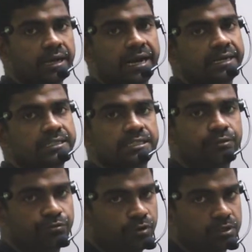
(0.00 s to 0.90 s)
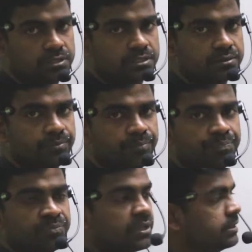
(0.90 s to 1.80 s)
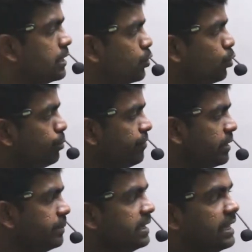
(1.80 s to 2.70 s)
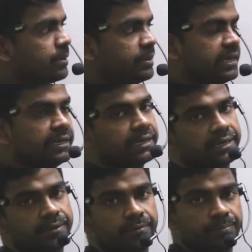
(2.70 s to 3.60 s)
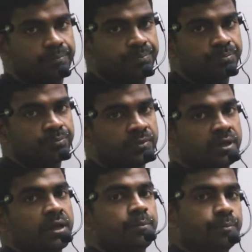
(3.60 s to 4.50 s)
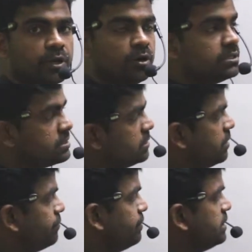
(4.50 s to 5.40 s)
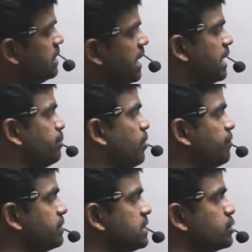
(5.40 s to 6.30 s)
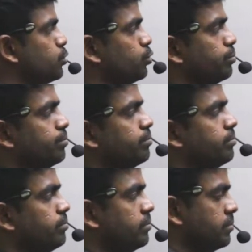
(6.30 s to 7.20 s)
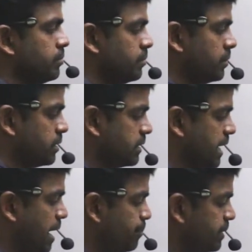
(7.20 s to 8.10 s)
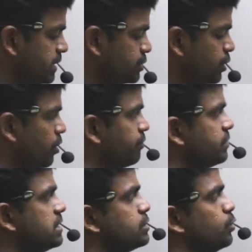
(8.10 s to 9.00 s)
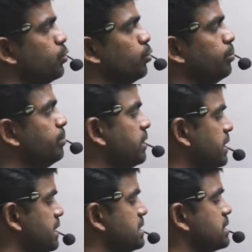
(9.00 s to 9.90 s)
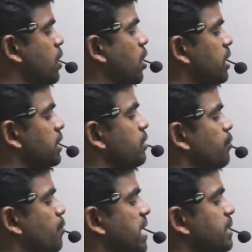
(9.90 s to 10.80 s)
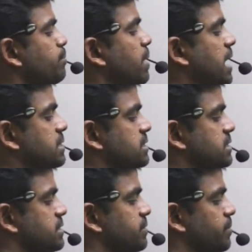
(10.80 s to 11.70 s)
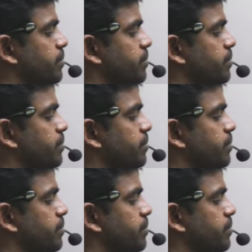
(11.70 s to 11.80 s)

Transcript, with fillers: Condition false. That loop will be terminated. Because with the help of this loop, the completion of this loop is called one pass.